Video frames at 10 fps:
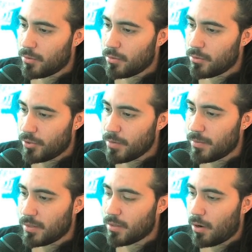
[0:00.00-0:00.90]

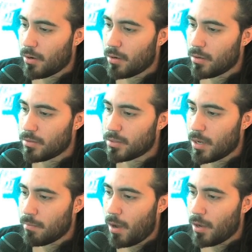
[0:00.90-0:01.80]
treatments are
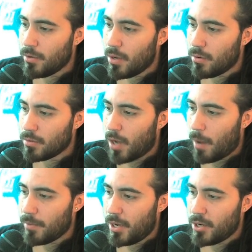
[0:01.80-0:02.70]
some unknown
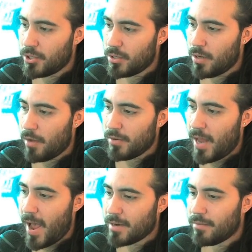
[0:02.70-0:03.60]
combination of an
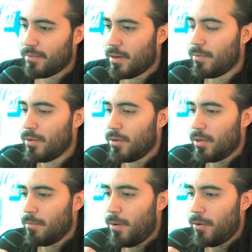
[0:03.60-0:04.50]
active therapeutic
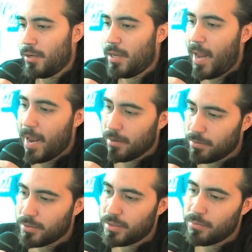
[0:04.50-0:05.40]
component and a
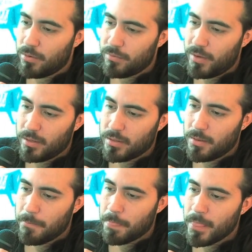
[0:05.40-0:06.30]
placebo effect.
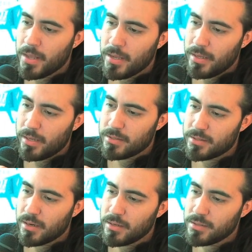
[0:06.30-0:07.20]
In
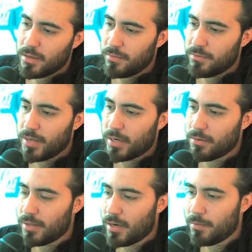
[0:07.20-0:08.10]
studies of
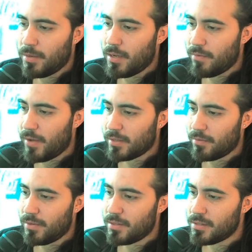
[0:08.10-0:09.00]
psychotherapy
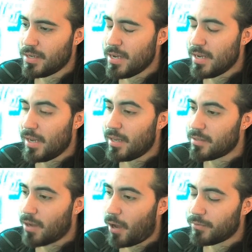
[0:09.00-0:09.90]
effectiveness, it
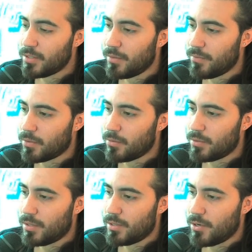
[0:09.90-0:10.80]
is often difficult
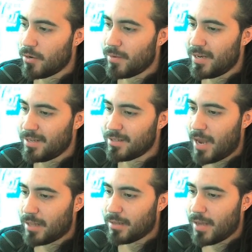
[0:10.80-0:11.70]
to determine
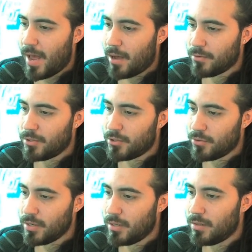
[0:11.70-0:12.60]
exactly how to
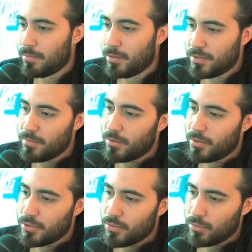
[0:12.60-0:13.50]
treat the placebo
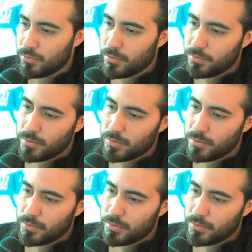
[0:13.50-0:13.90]
control group.